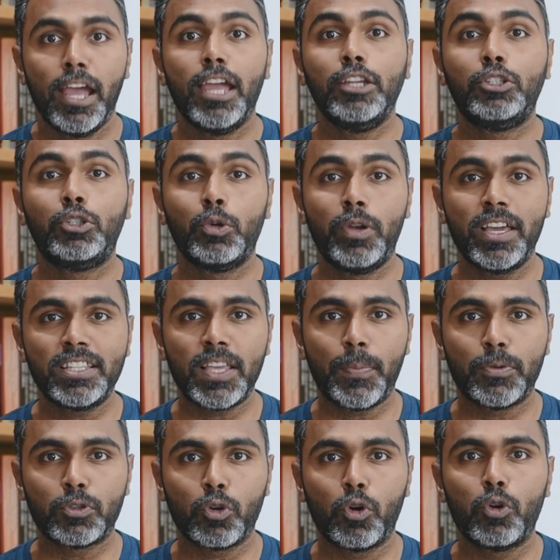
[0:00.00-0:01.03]
In today's
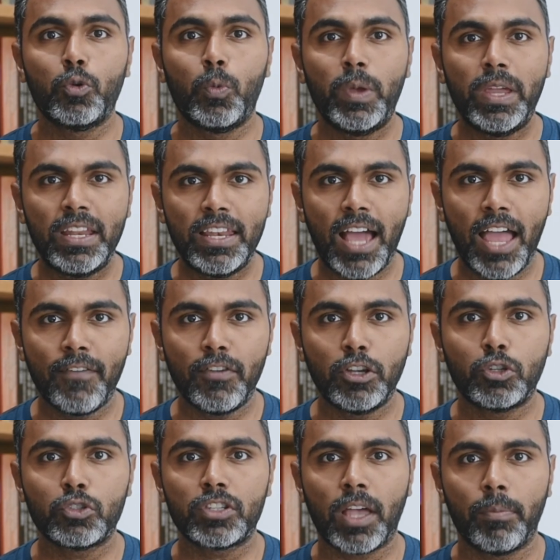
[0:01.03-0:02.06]
episode, we dive
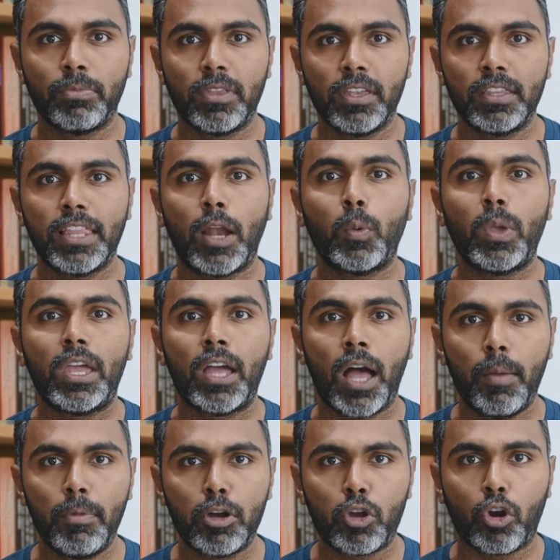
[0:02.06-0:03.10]
into something that we
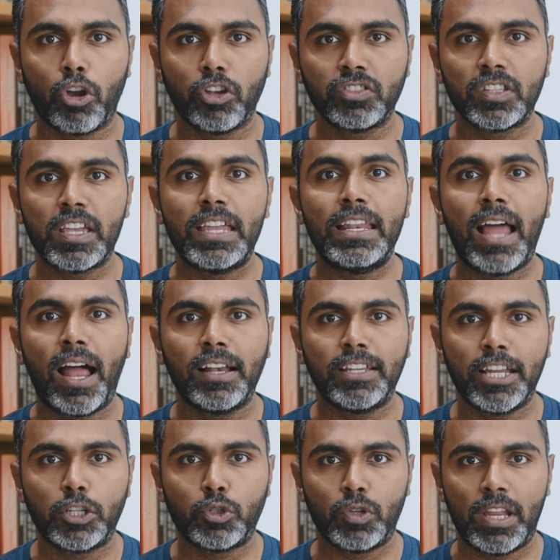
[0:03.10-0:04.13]
come across in our
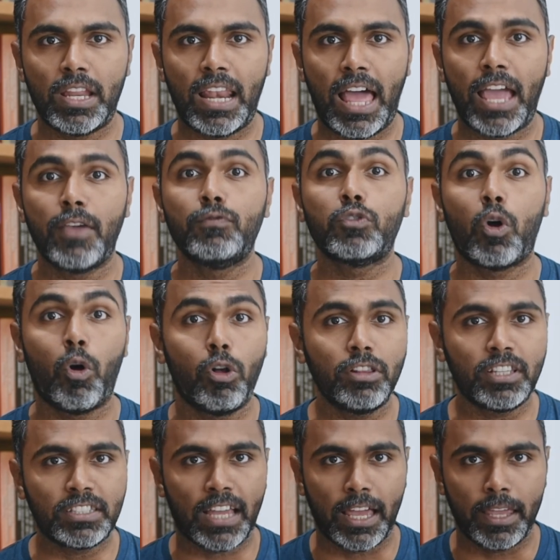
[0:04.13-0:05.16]
day-to-day lives all
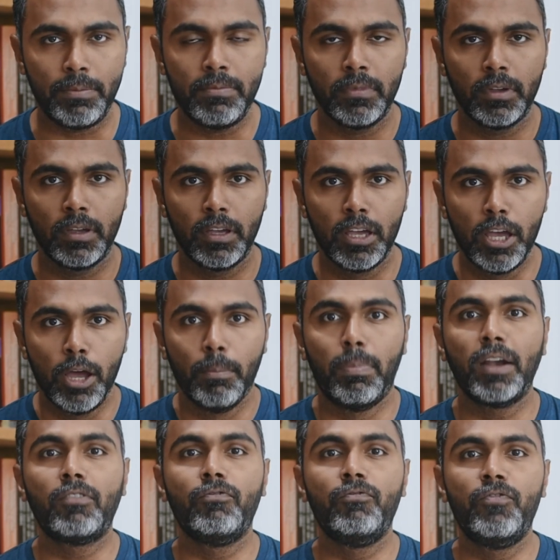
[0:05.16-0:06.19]
the time,
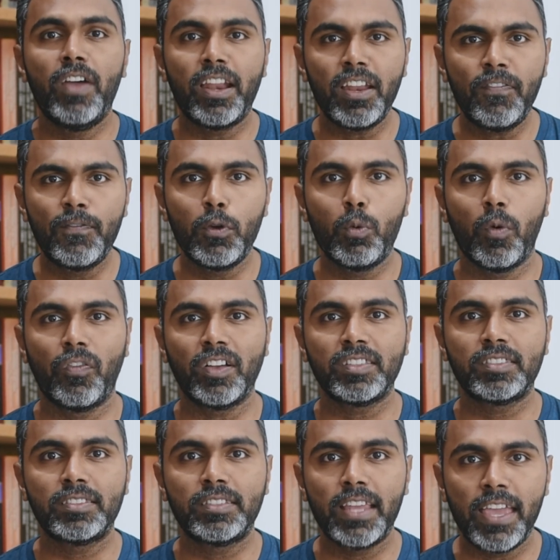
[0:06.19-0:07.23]
but very few of
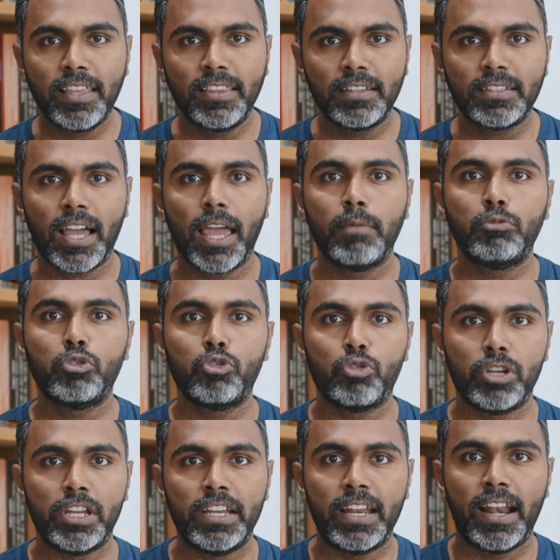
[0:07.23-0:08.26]
us take the time to
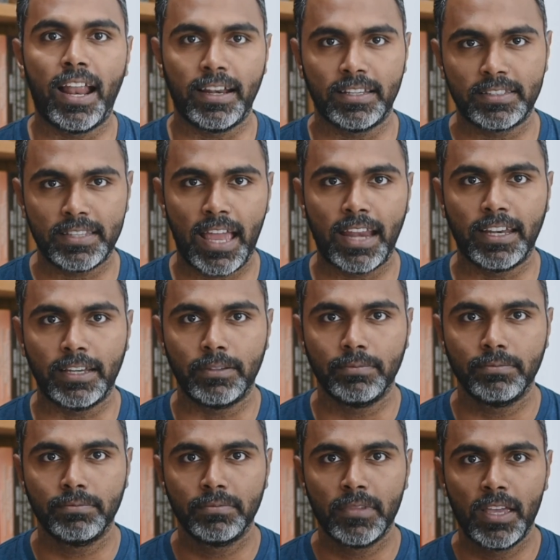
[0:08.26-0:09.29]
read and understand it.
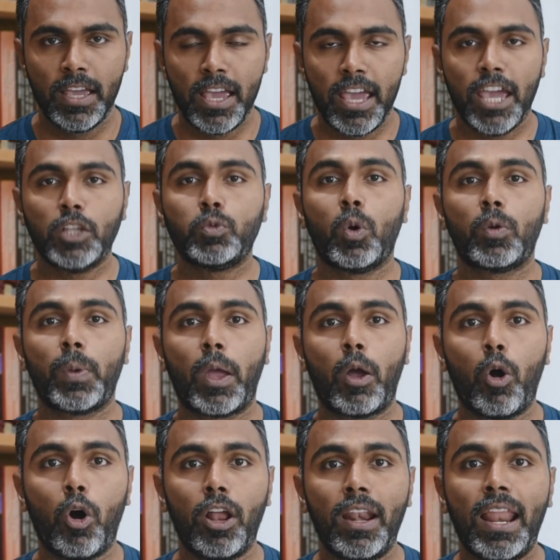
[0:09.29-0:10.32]
It's what we
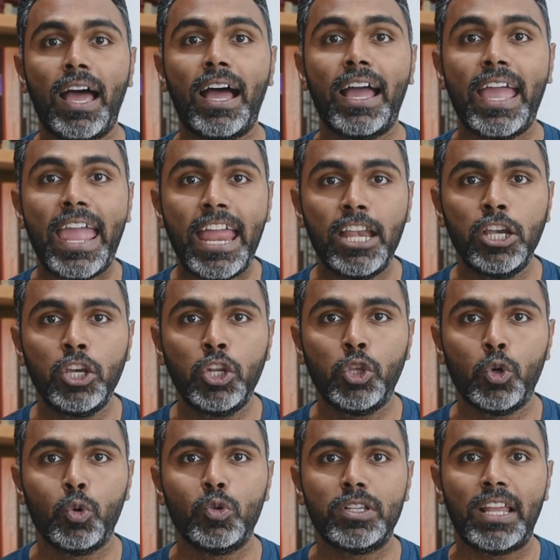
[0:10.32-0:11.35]
call an end
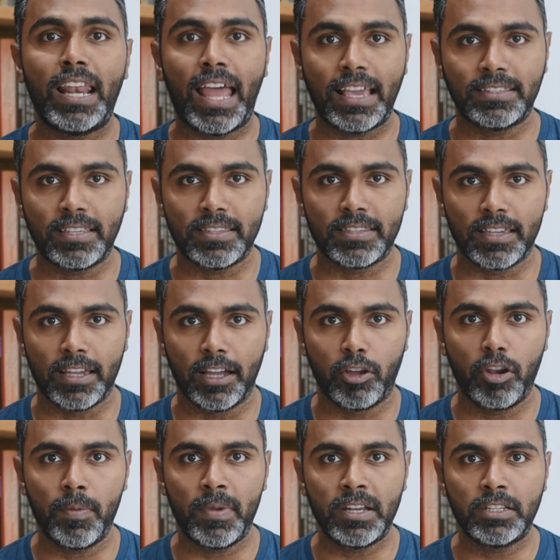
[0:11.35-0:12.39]
user licensing
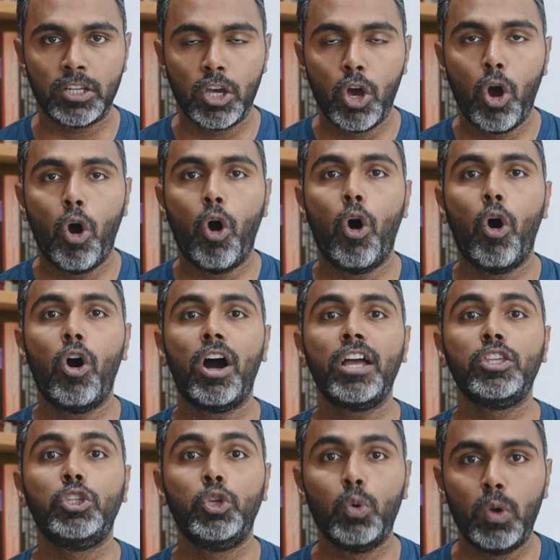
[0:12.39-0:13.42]
agreement, or a
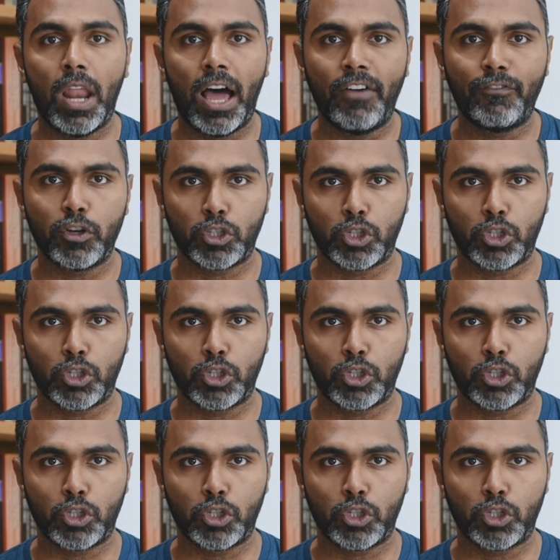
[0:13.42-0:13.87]
EULA for